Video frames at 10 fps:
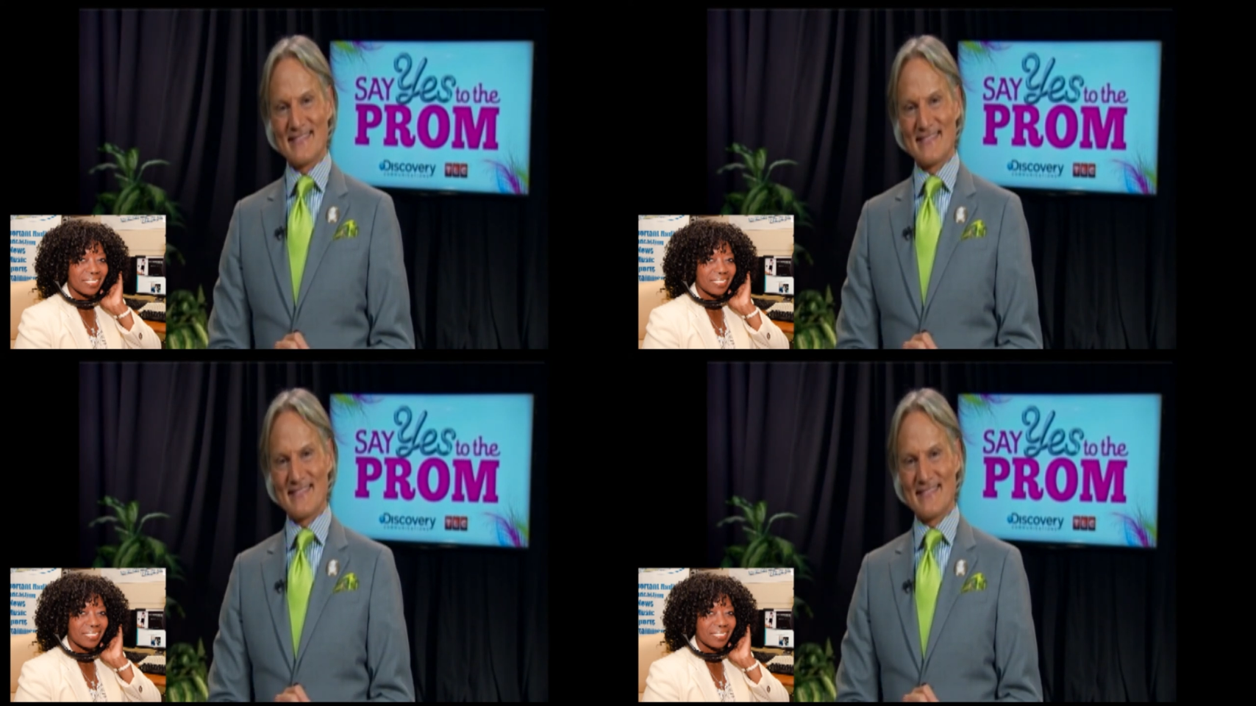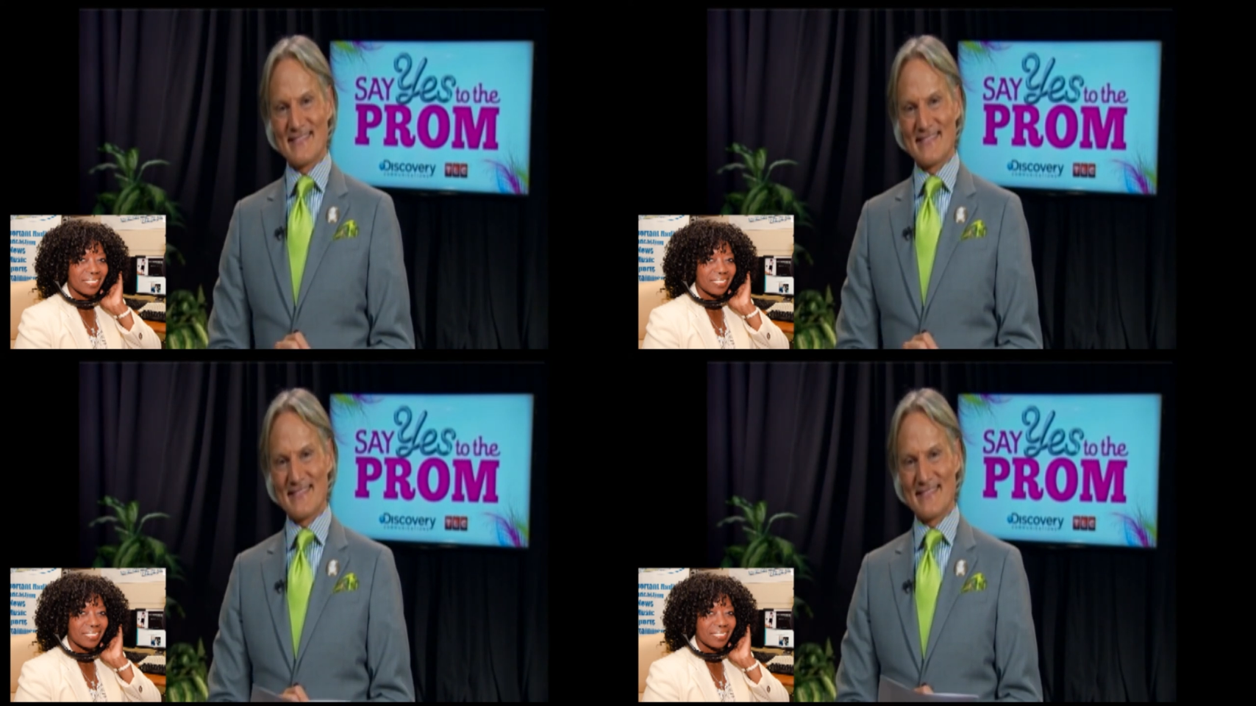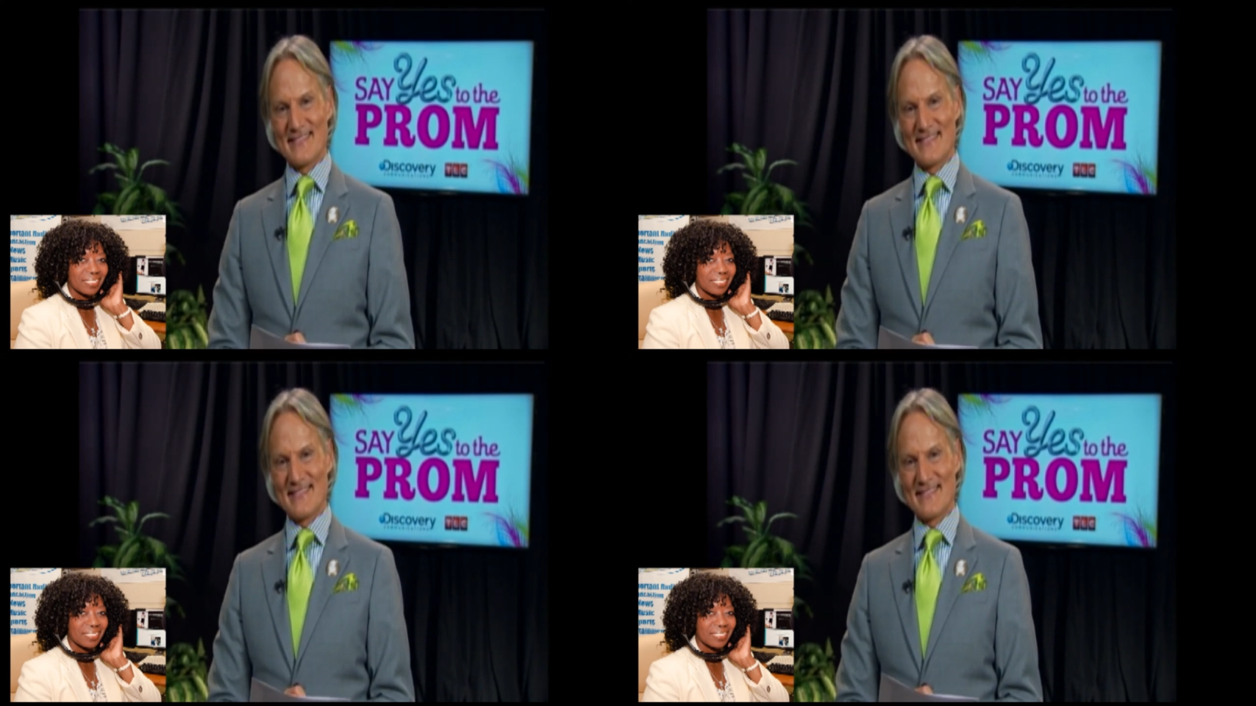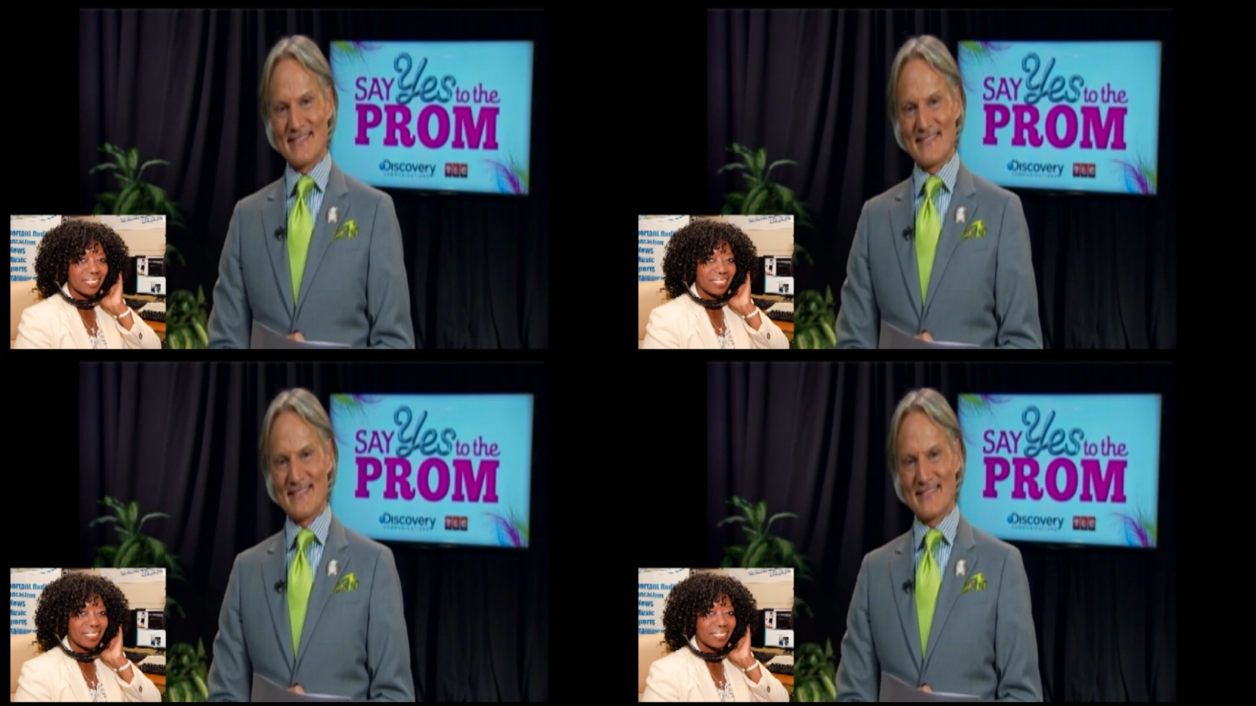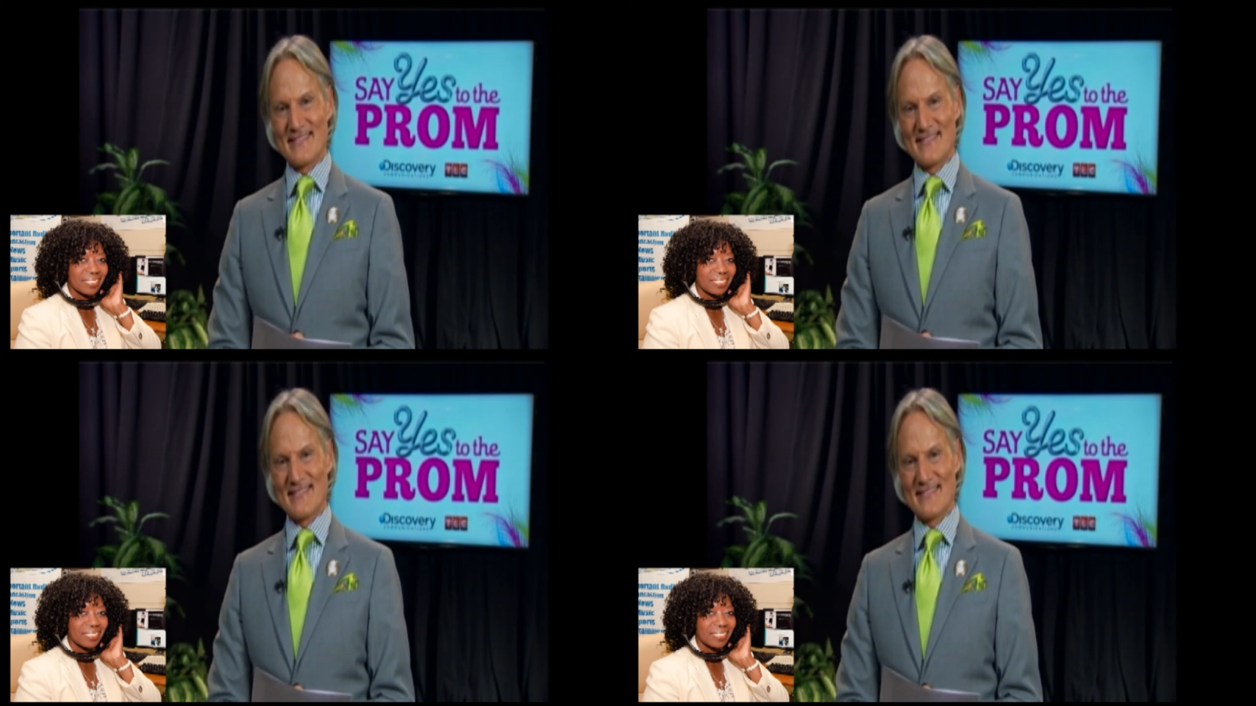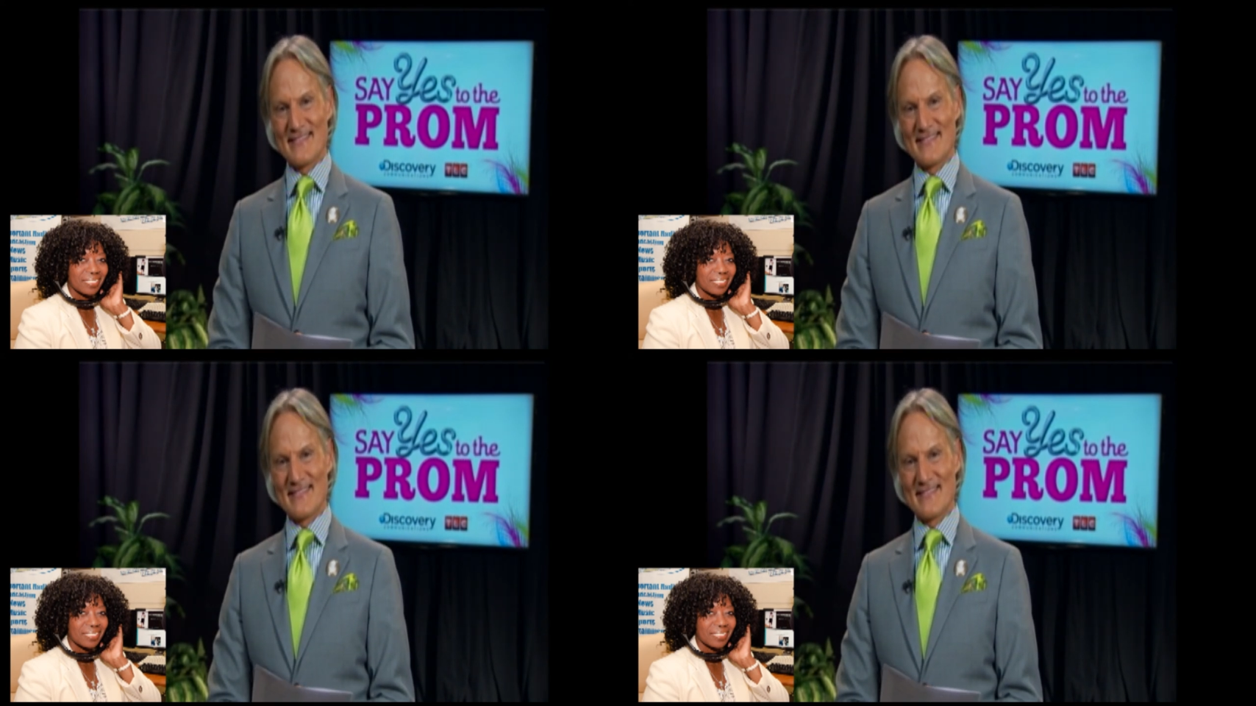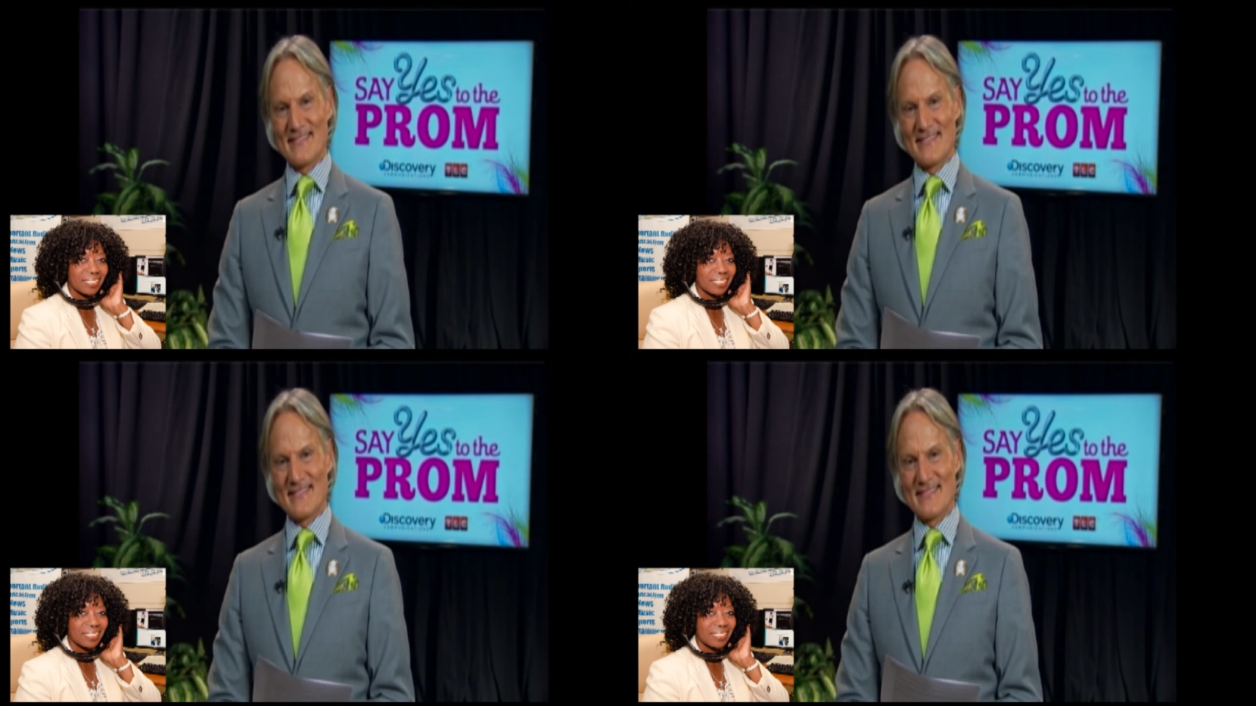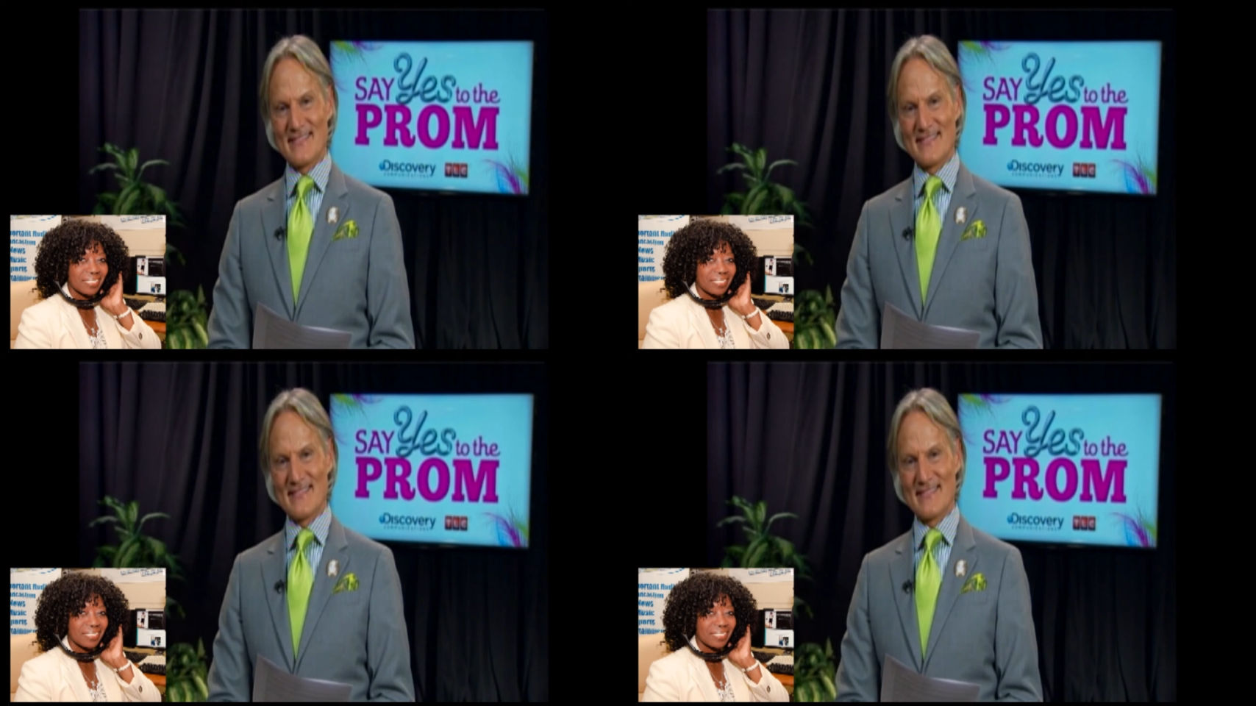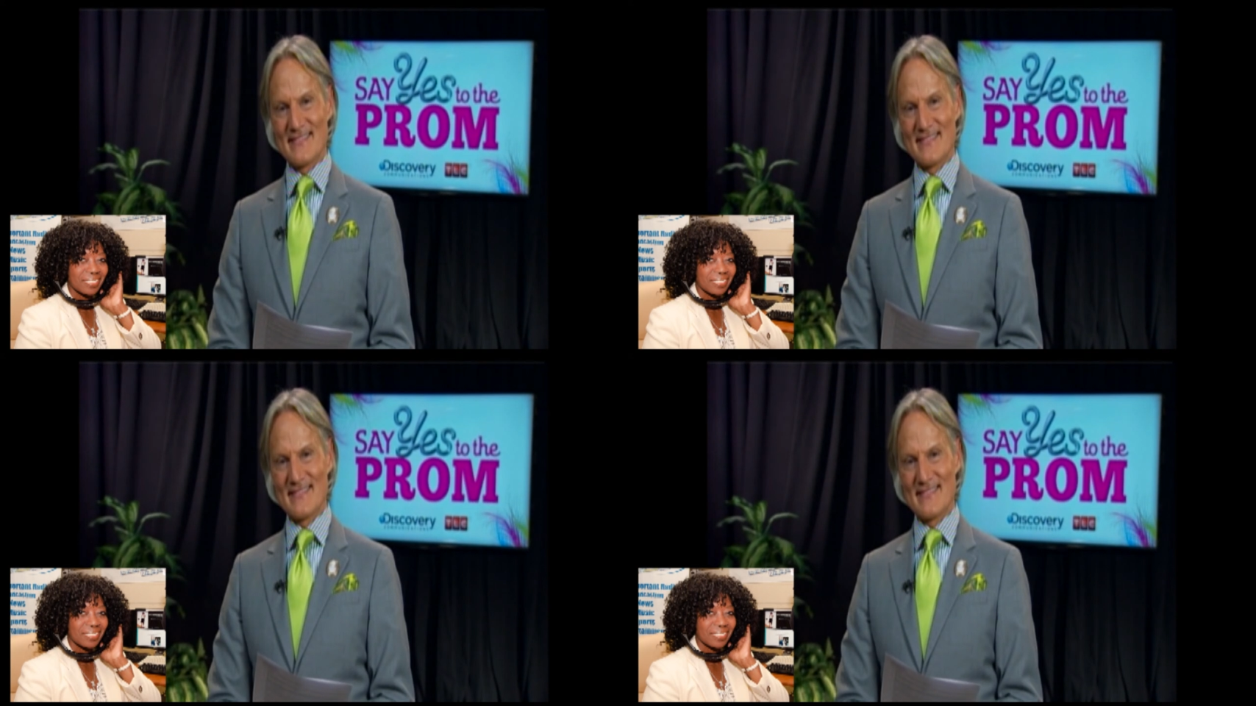(no one is talking)